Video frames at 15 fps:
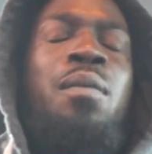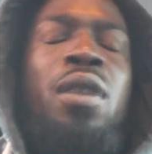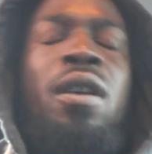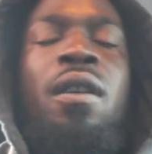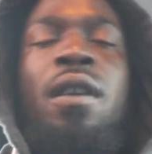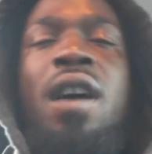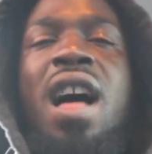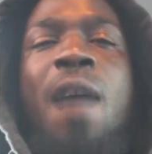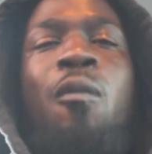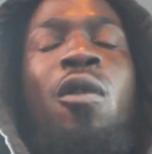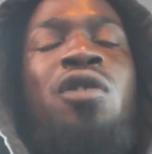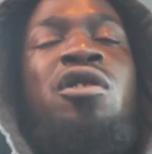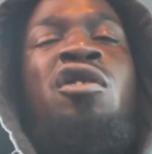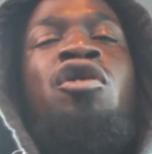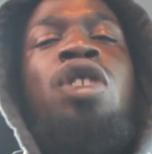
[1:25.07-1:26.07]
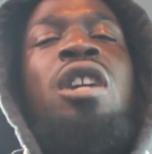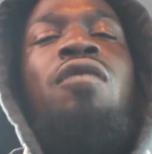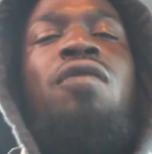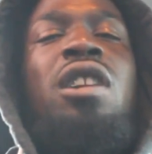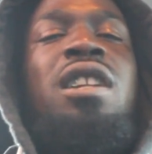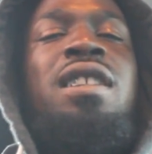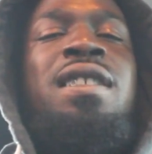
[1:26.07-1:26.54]
But I wasn't
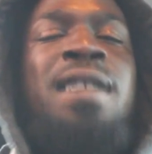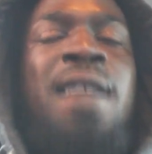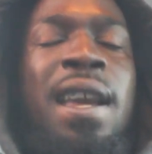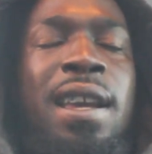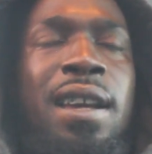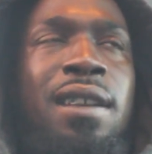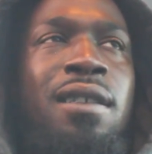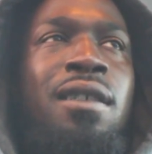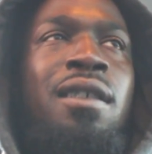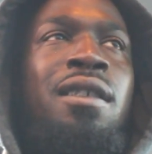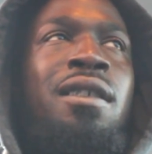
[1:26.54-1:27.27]
generally saying,